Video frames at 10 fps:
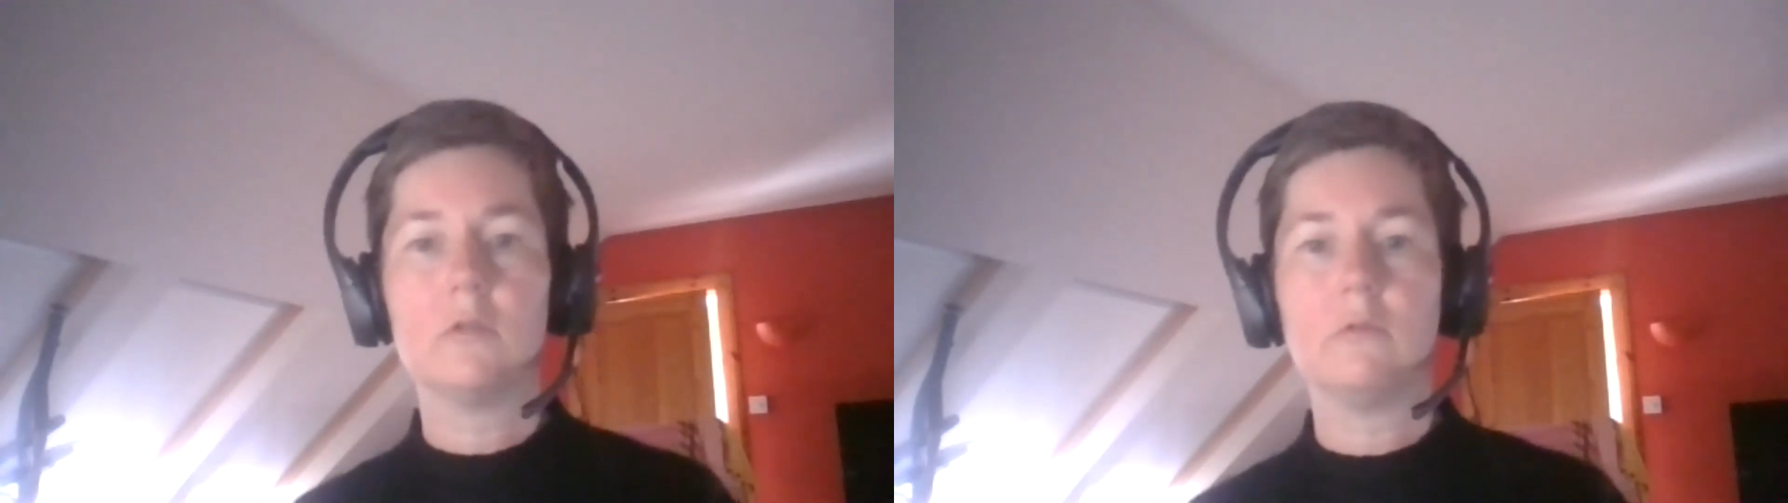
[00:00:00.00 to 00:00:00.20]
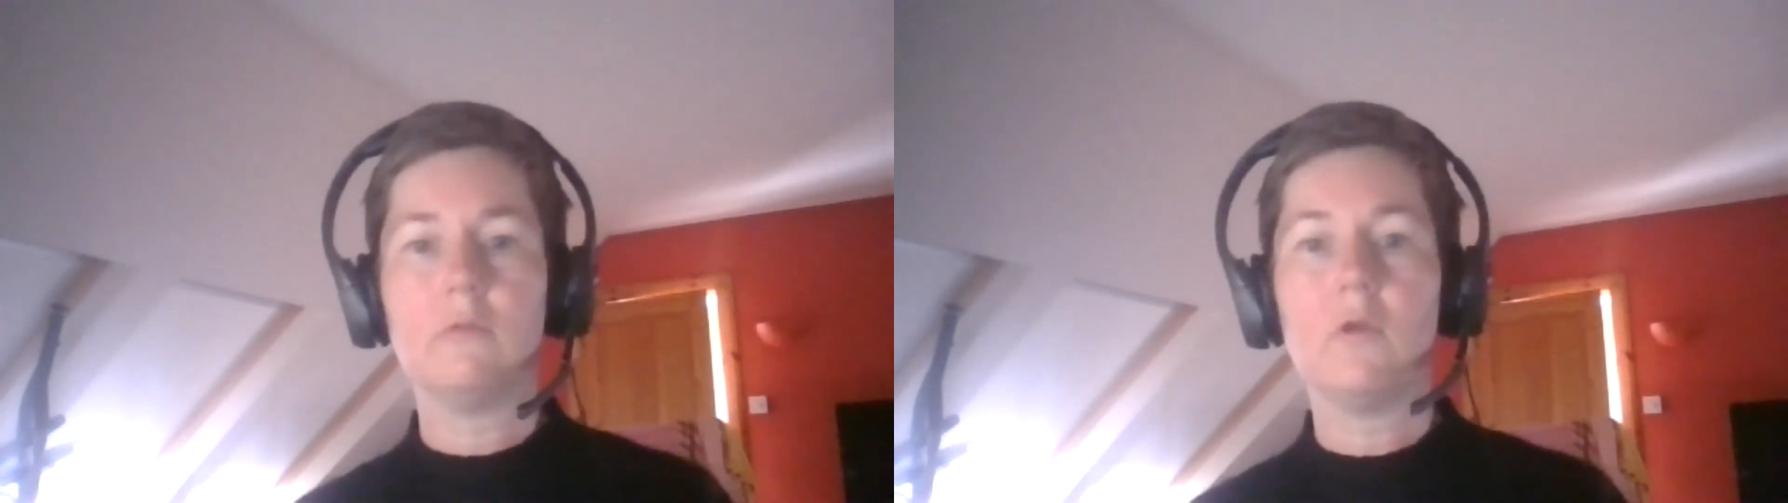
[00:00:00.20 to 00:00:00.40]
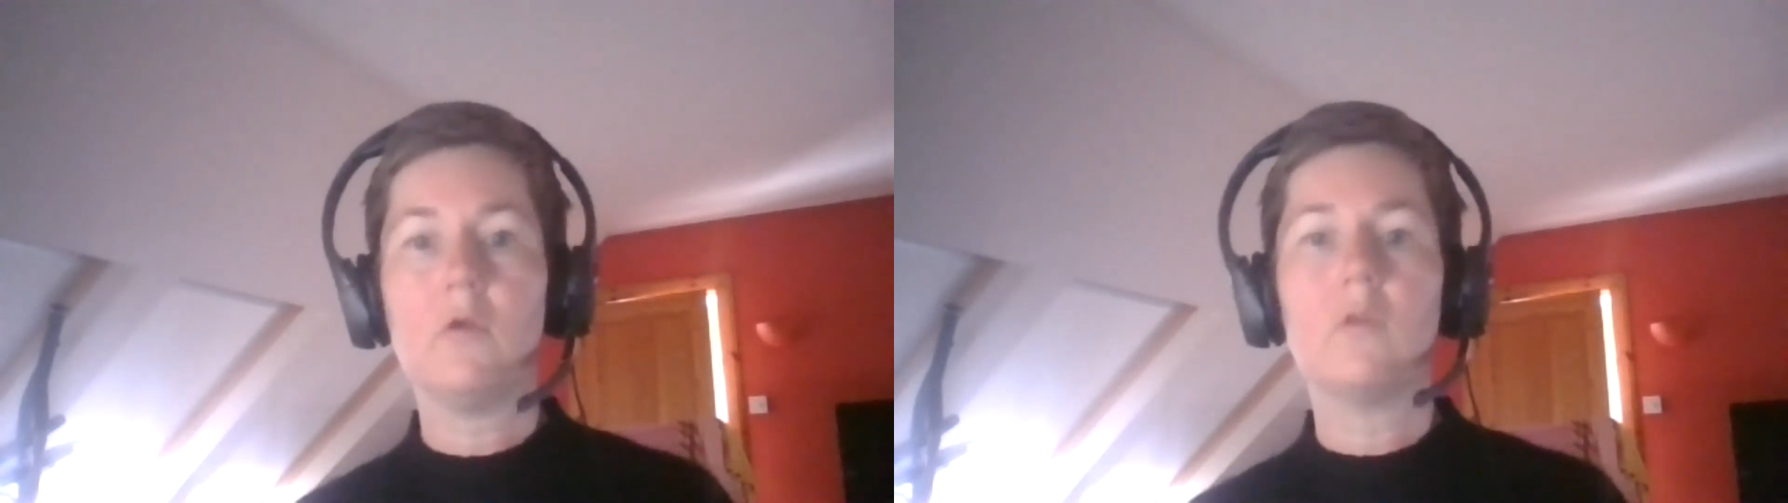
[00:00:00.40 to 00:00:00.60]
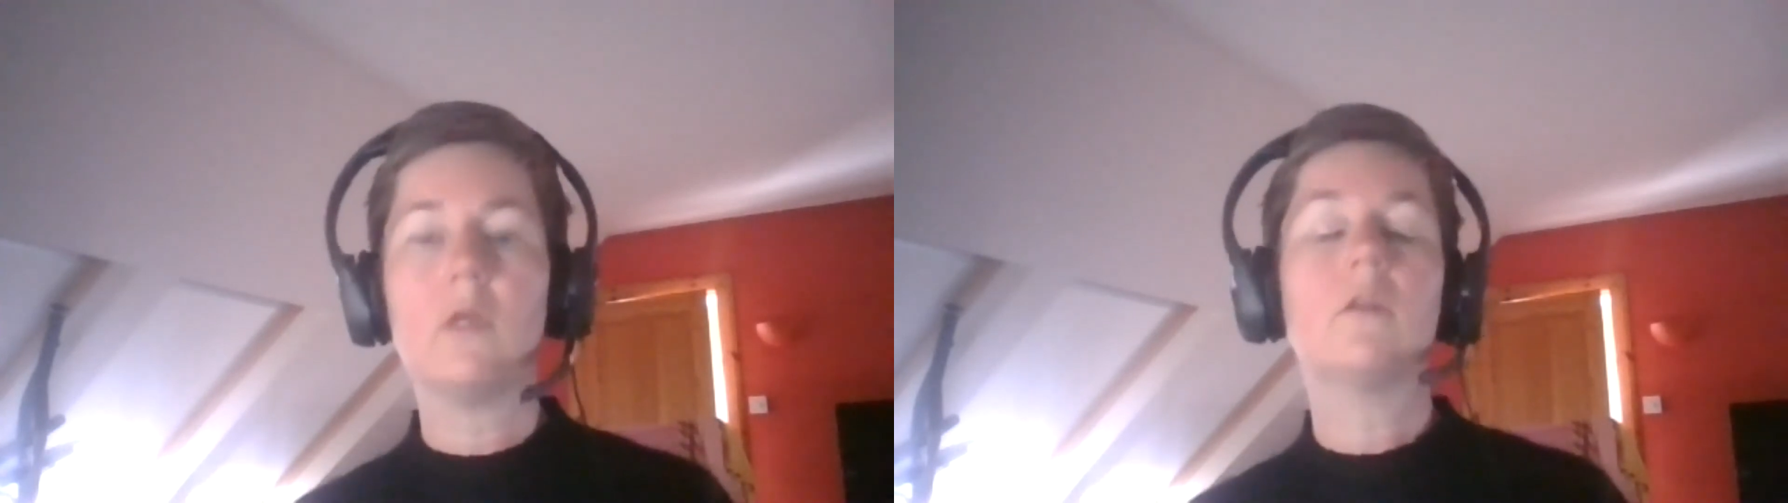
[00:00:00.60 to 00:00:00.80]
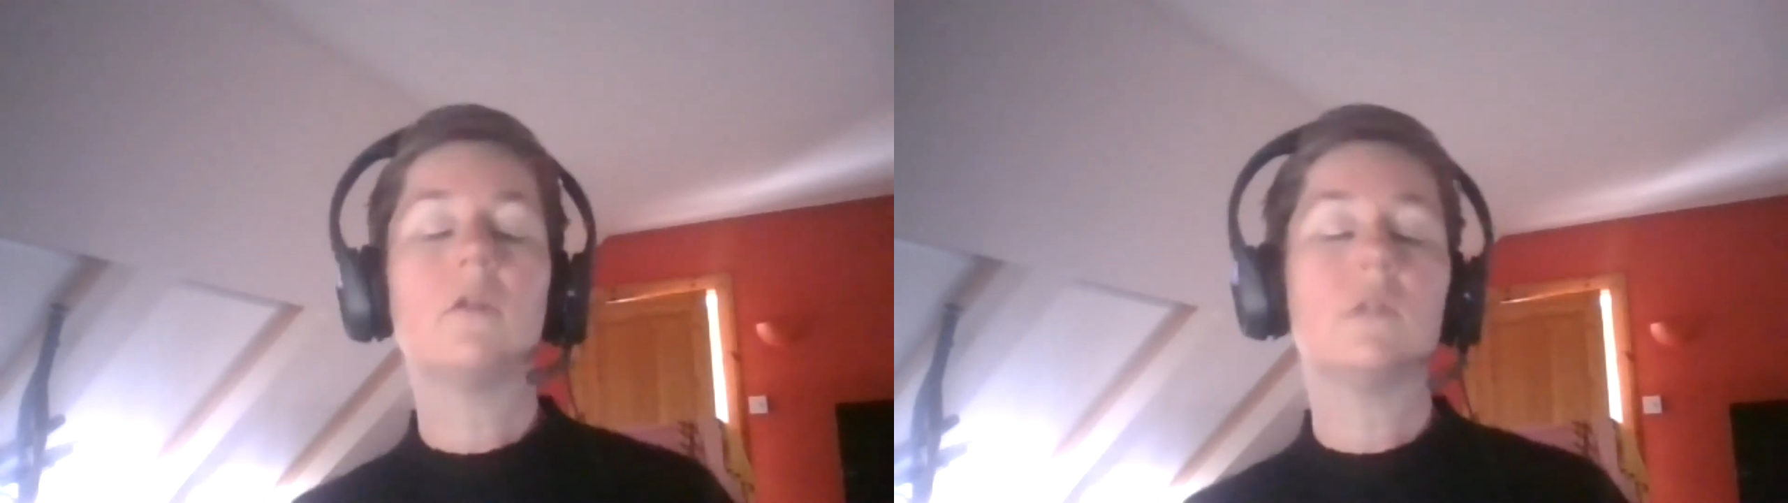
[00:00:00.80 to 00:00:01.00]
review that
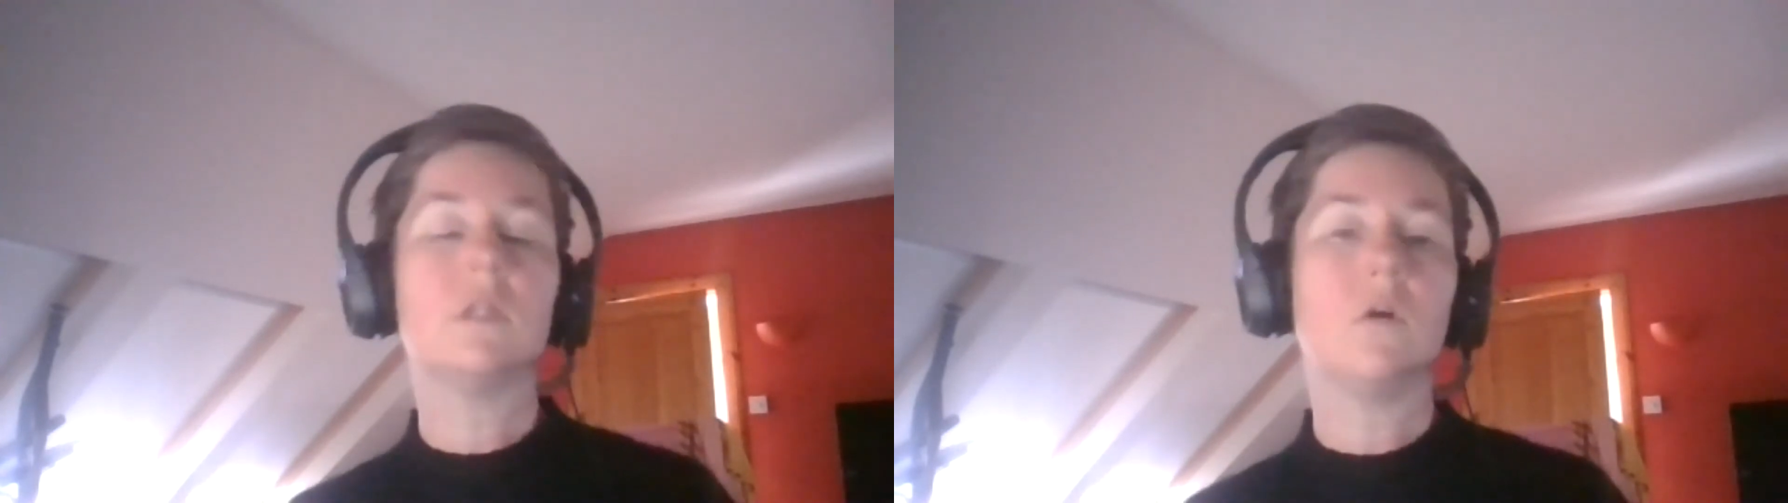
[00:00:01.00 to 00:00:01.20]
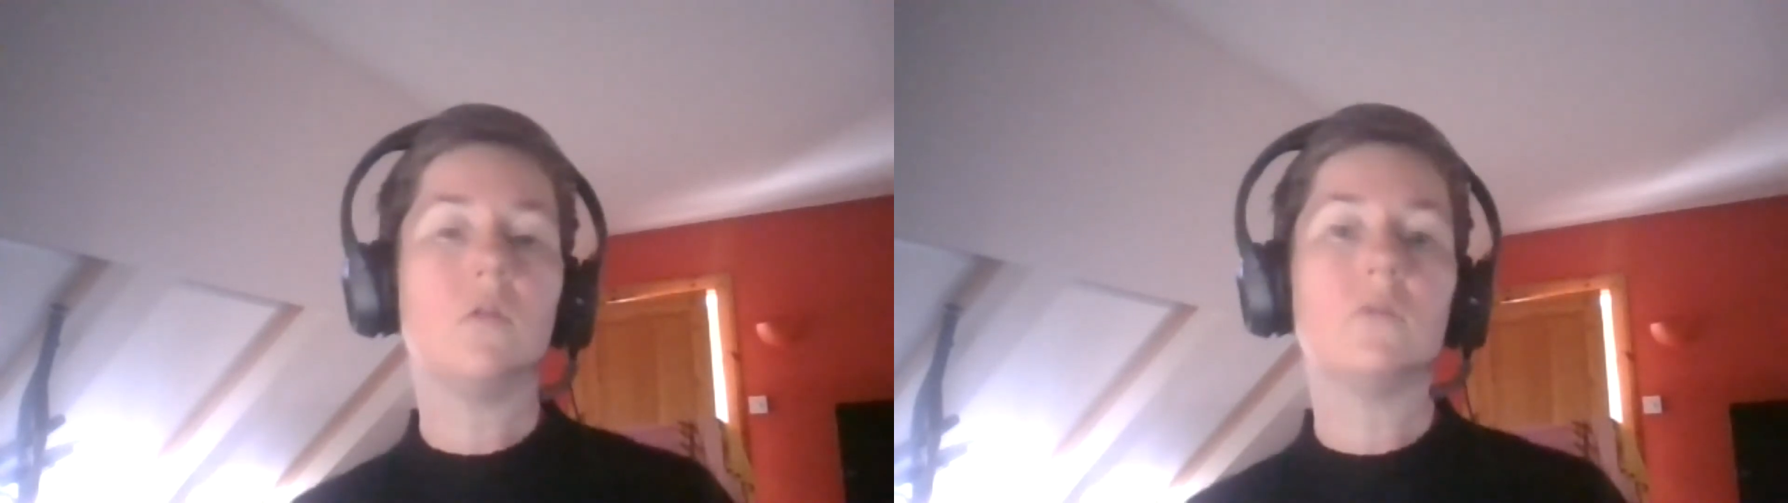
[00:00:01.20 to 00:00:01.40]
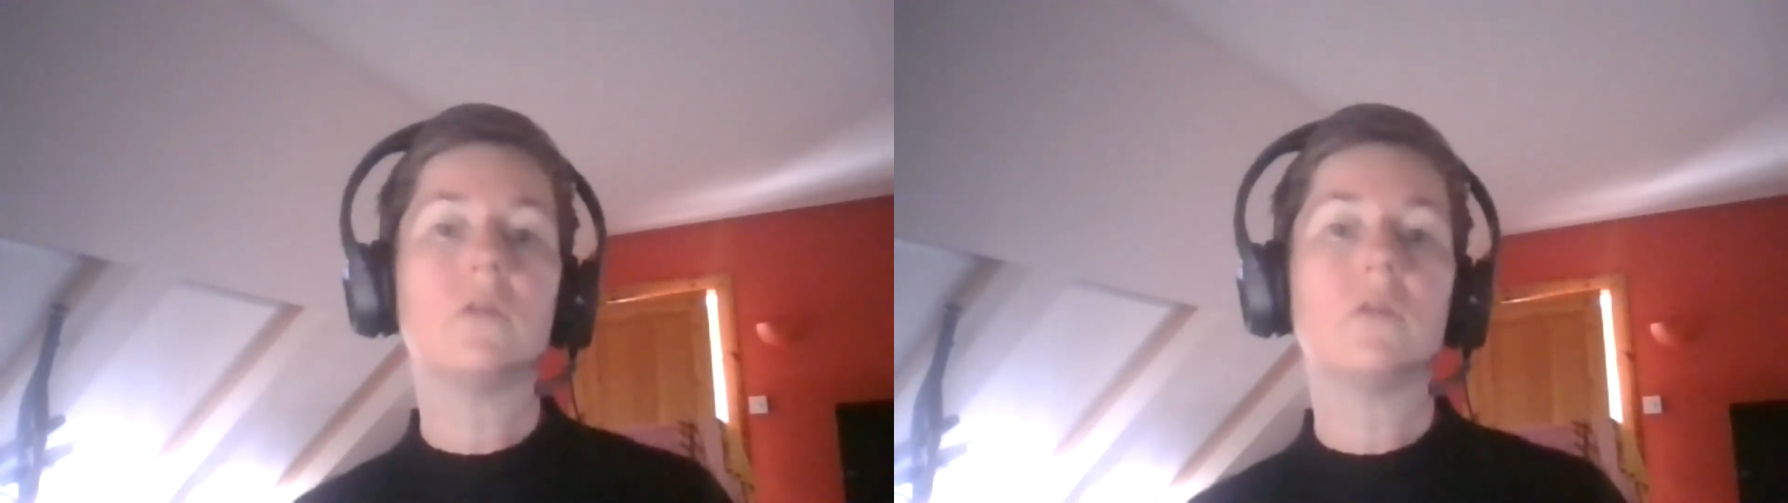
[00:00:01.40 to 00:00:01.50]
included all those